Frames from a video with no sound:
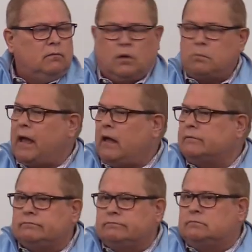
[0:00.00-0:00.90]
What
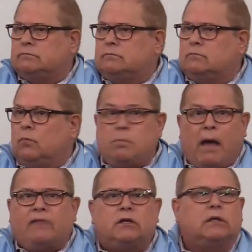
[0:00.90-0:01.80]
about, what
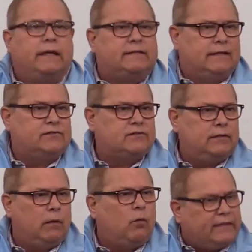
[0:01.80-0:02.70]
about the
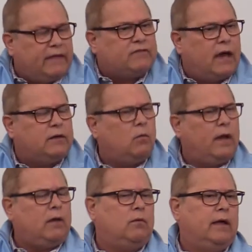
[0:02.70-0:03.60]
Clintons and what they've gotten
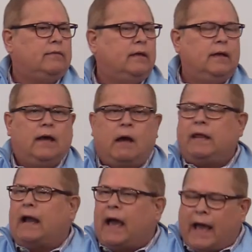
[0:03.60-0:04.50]
away with? I
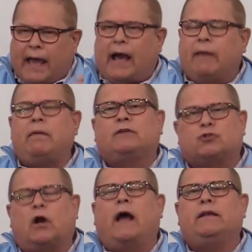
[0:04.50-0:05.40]
mean, I, I, I'm not
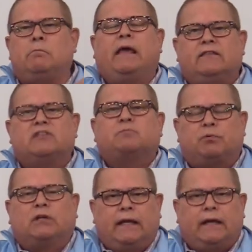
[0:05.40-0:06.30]
trying to make this
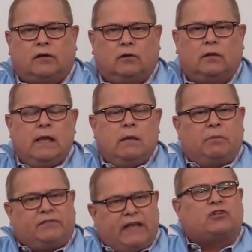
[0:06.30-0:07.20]
political,
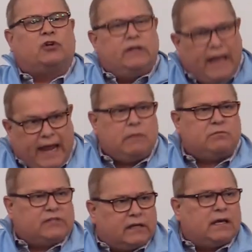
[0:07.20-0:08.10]
but these are
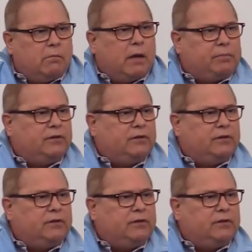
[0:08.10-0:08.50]
names that come up